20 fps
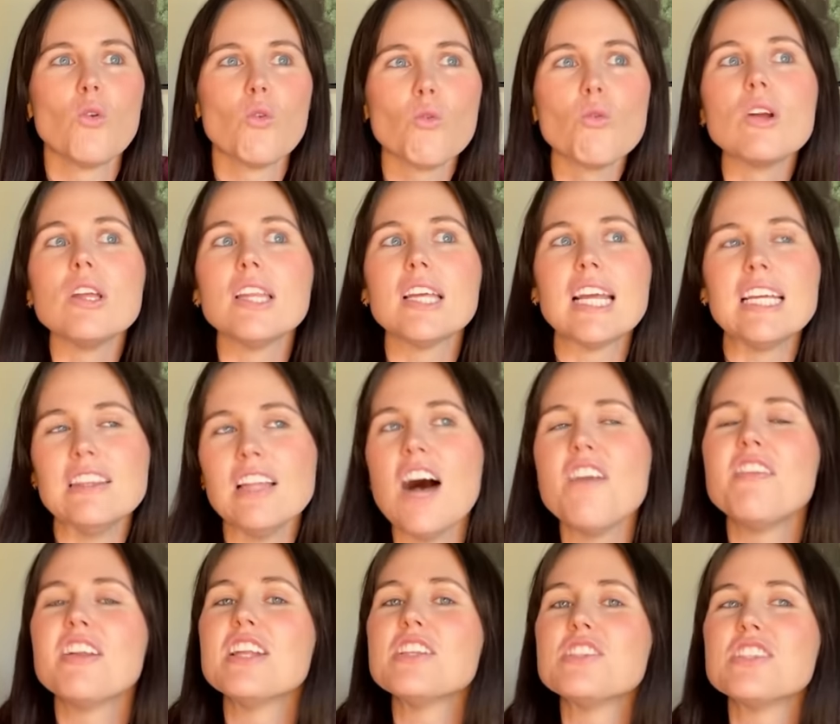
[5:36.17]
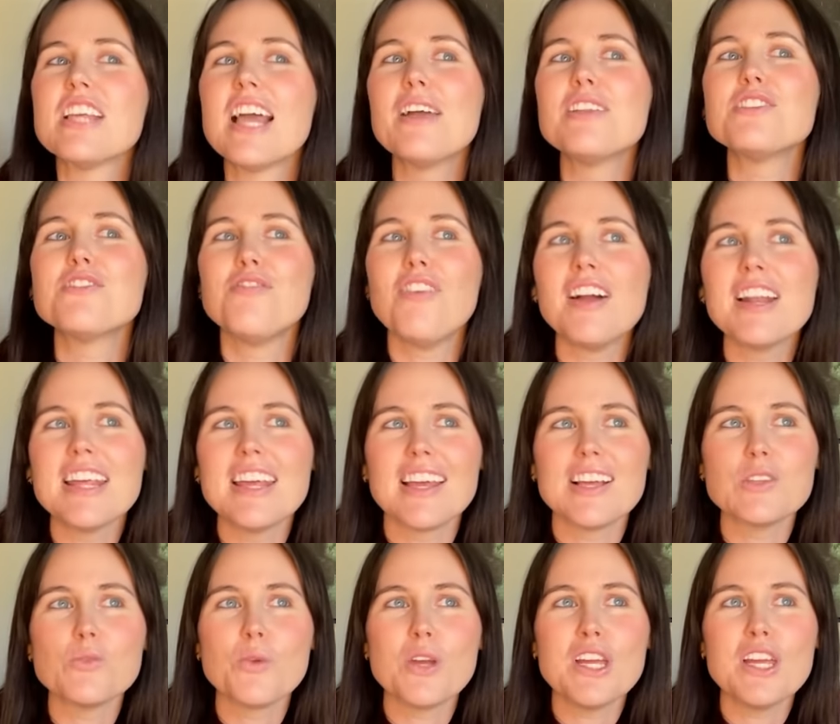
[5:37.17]
really in love and it's it's funny
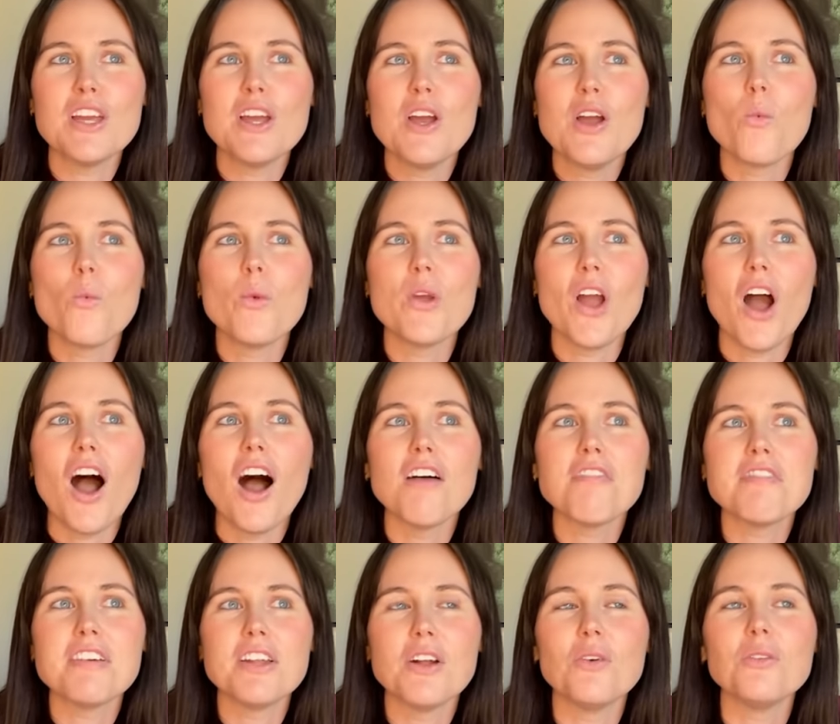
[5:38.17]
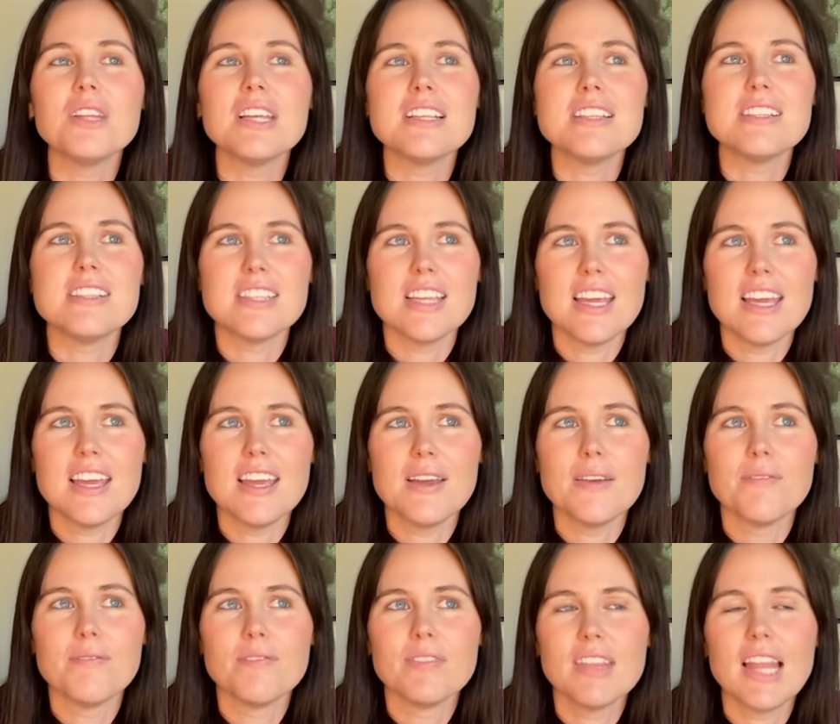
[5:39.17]
because we we often only
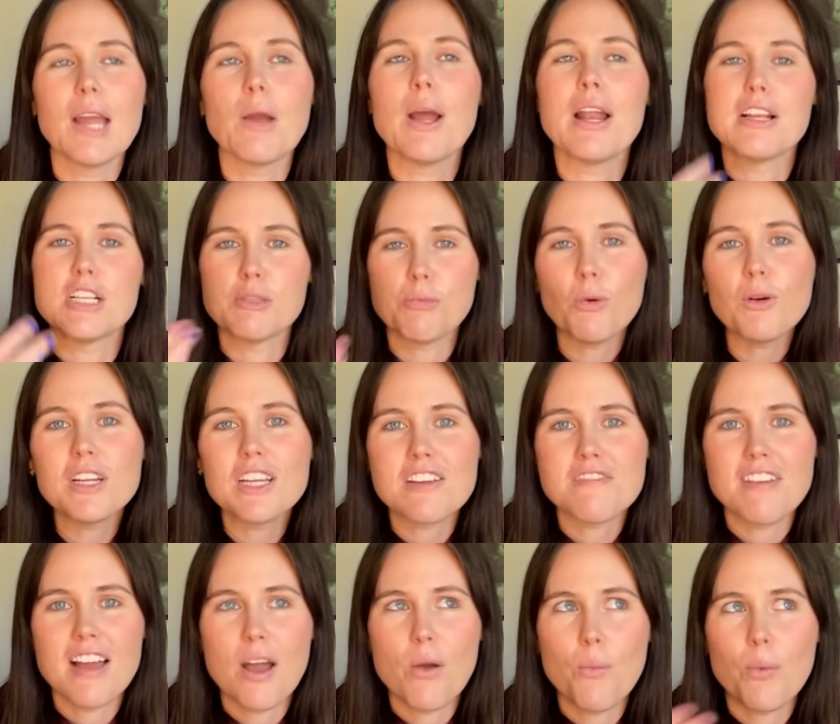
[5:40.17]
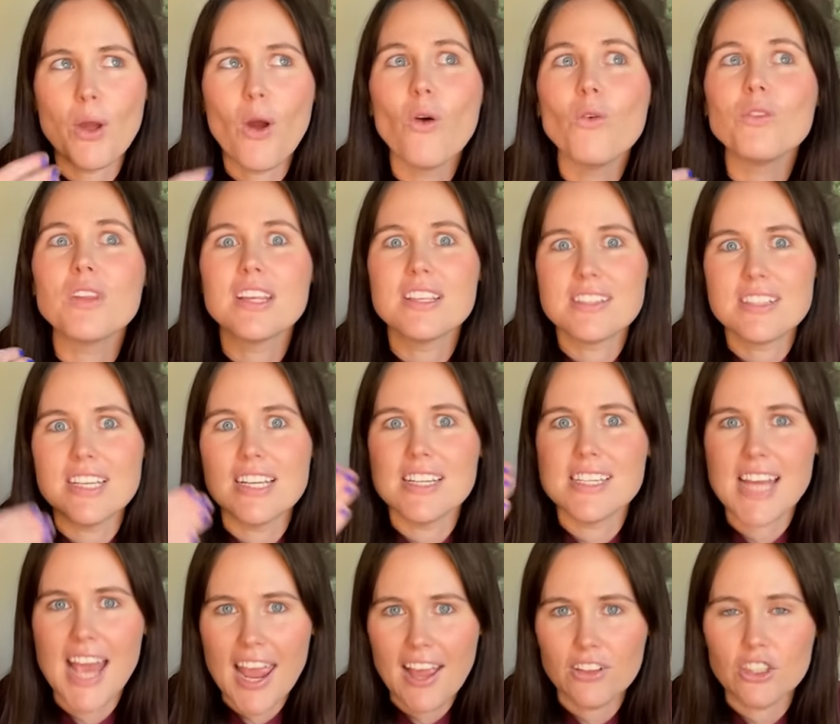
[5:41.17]
see like in a sporting event we only see
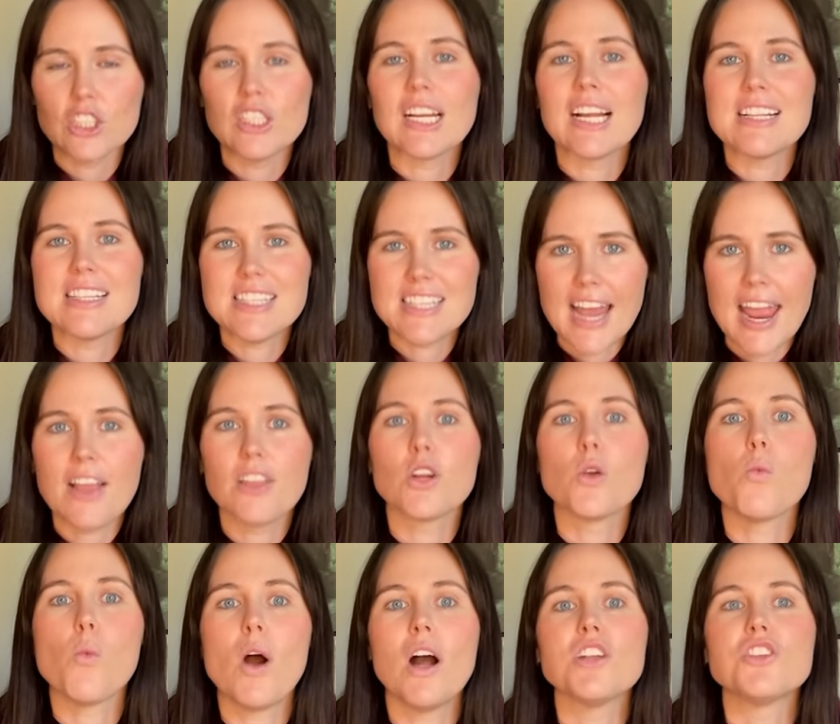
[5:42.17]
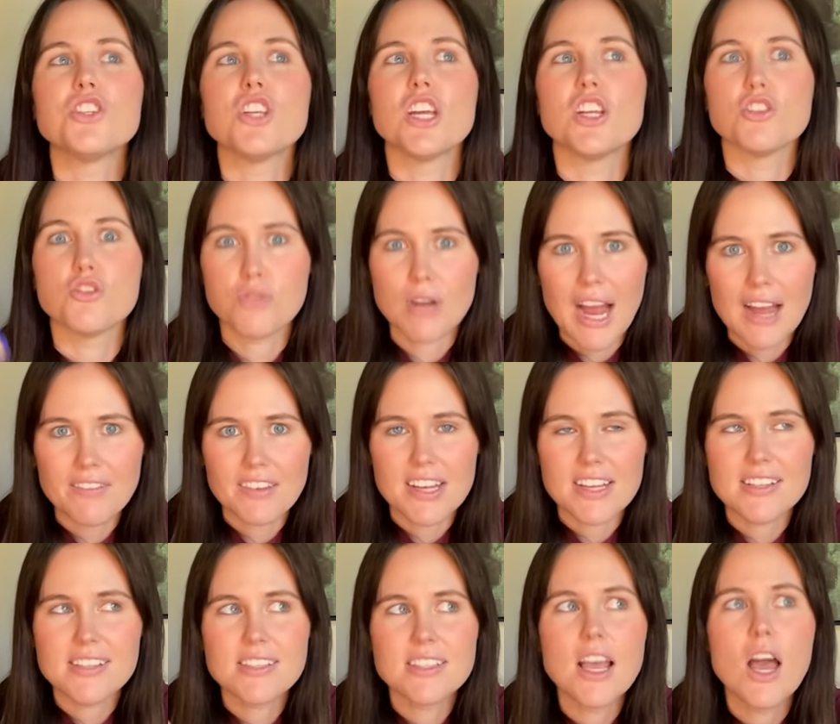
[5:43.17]
taylor like it's taylor watching
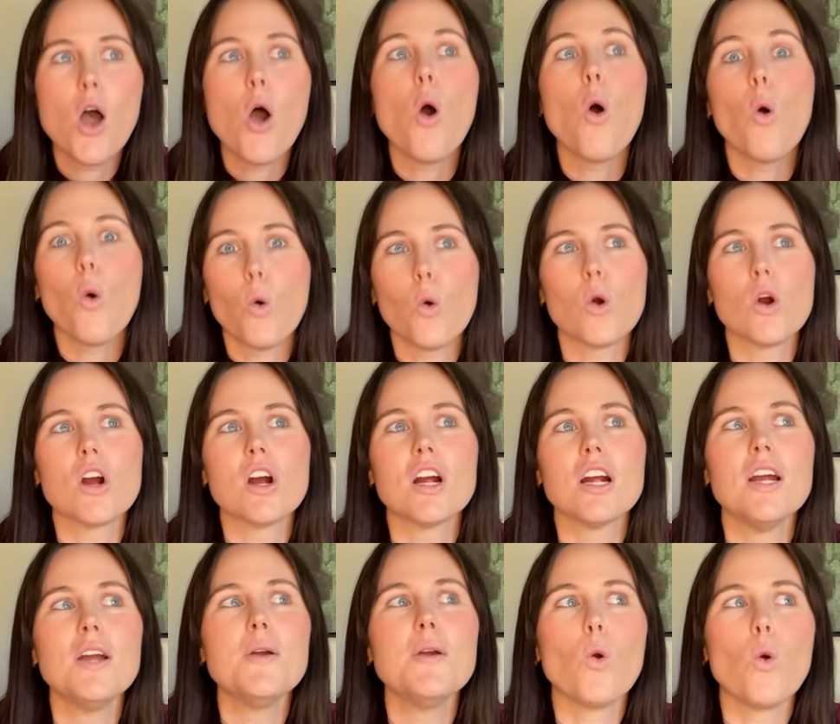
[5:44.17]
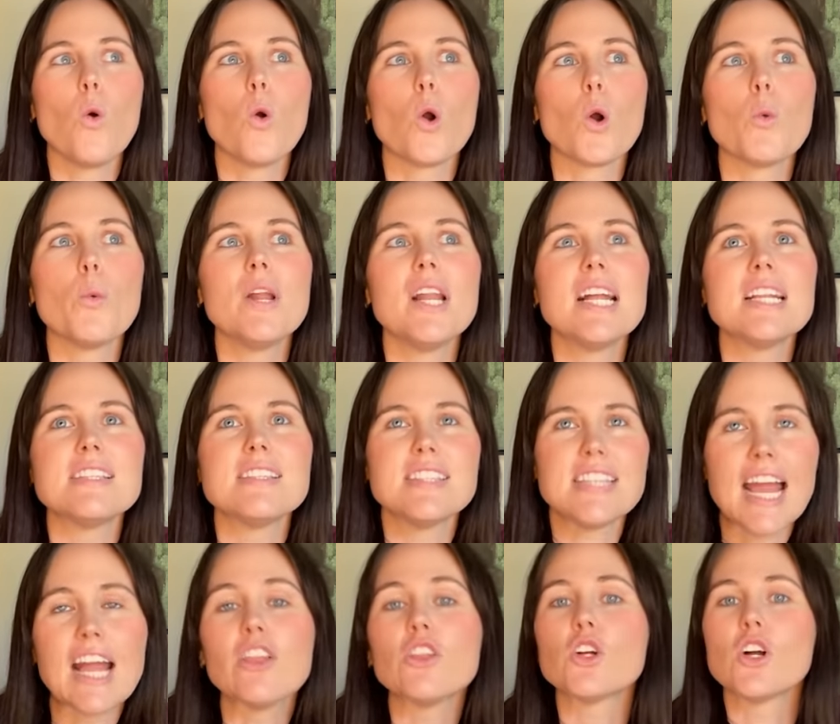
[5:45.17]
travis or or when it's
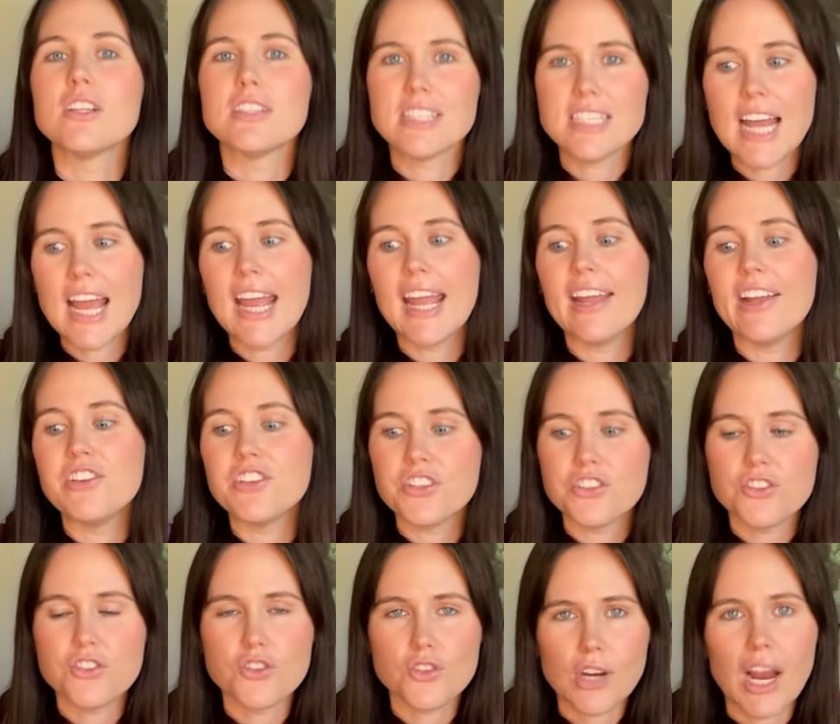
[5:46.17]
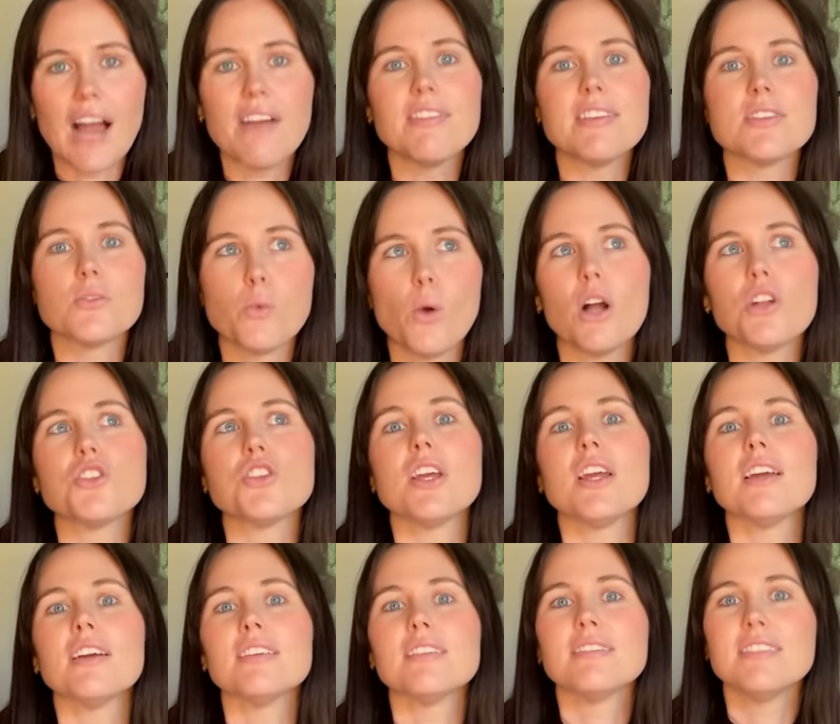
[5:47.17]
Taylor on stage, it's Travis
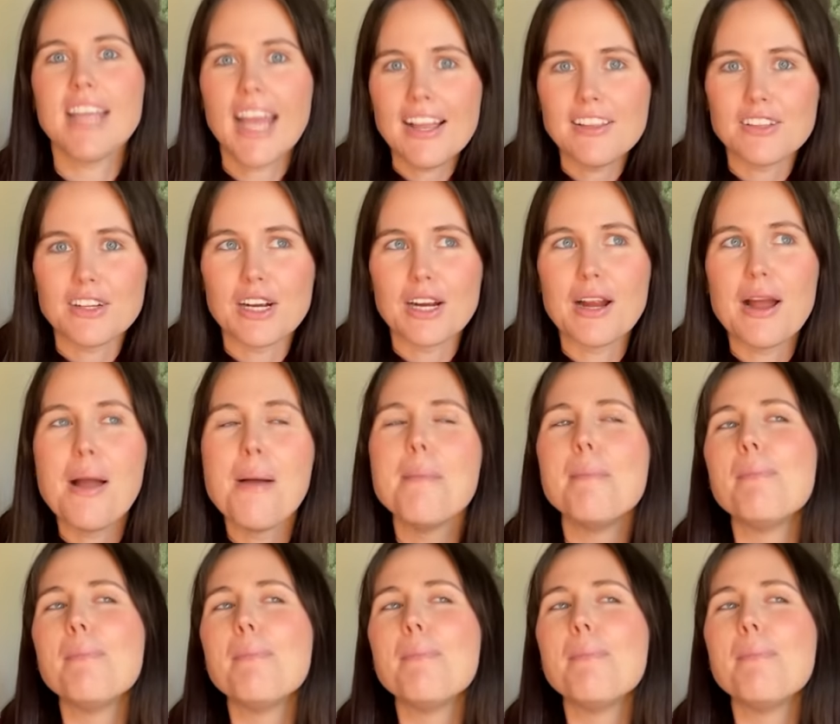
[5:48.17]
watching Taylor.